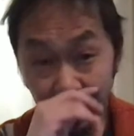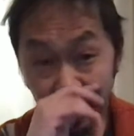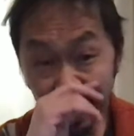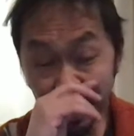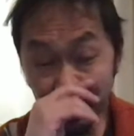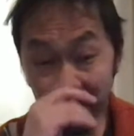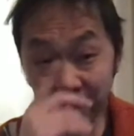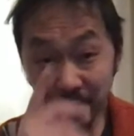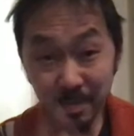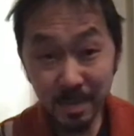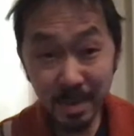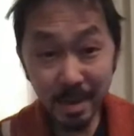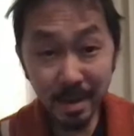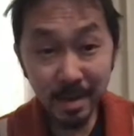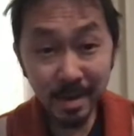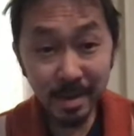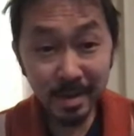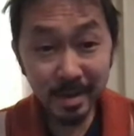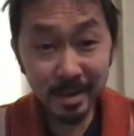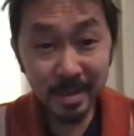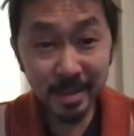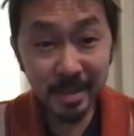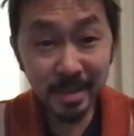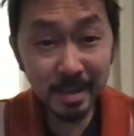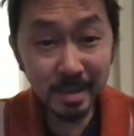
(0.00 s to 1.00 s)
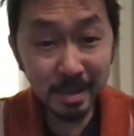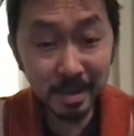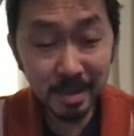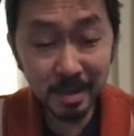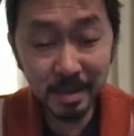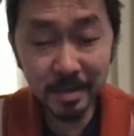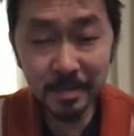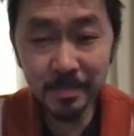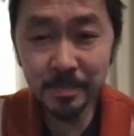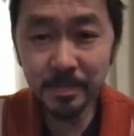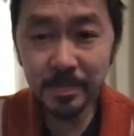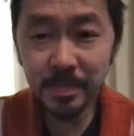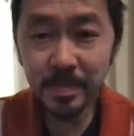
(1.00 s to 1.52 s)
I'm in my
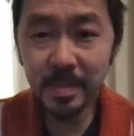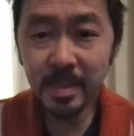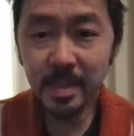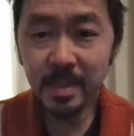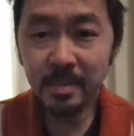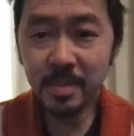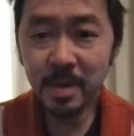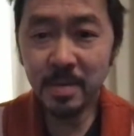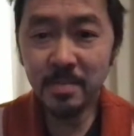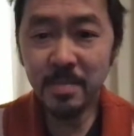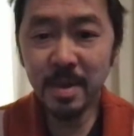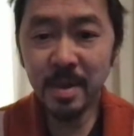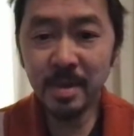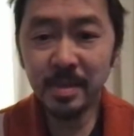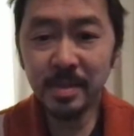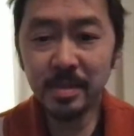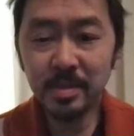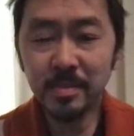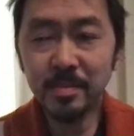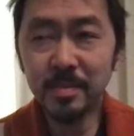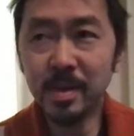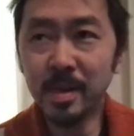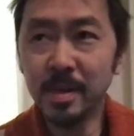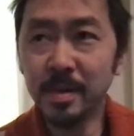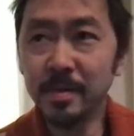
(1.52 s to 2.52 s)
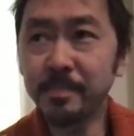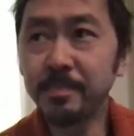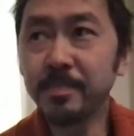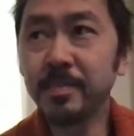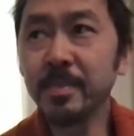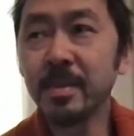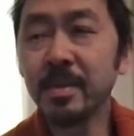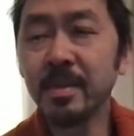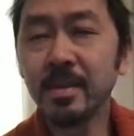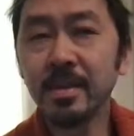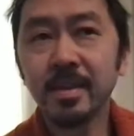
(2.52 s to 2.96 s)
hacienda, in my mastermind.